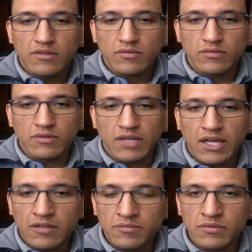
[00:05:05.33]
to
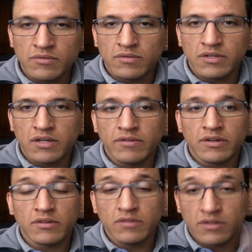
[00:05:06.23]
help you whenever
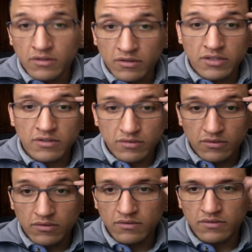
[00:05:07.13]
you are going to
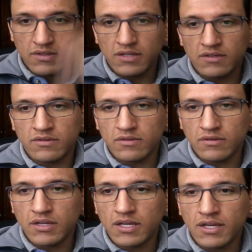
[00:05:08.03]
use this,
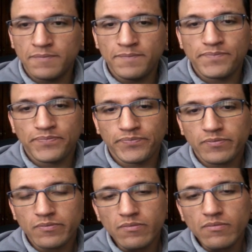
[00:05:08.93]
okay?
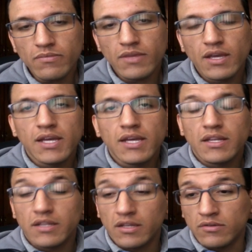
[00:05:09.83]

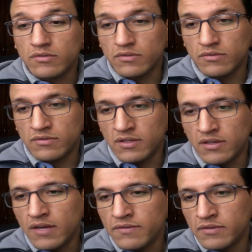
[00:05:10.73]
They also use an
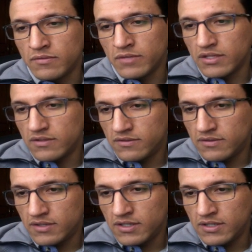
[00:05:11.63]
oven. We can
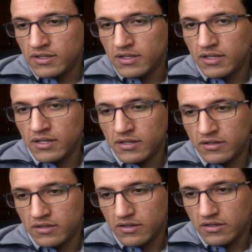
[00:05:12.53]
see it
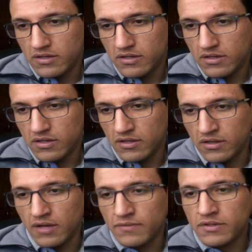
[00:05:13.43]
here. An
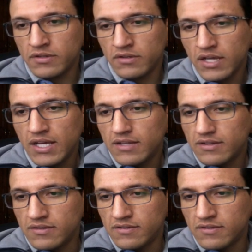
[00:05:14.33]
oven.
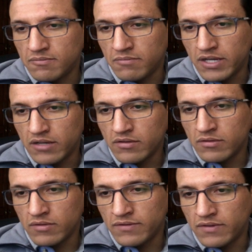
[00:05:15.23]
This is a
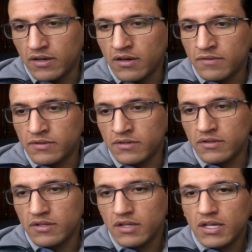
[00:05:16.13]
microwave
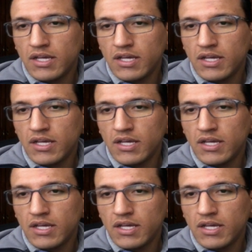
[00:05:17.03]
oven.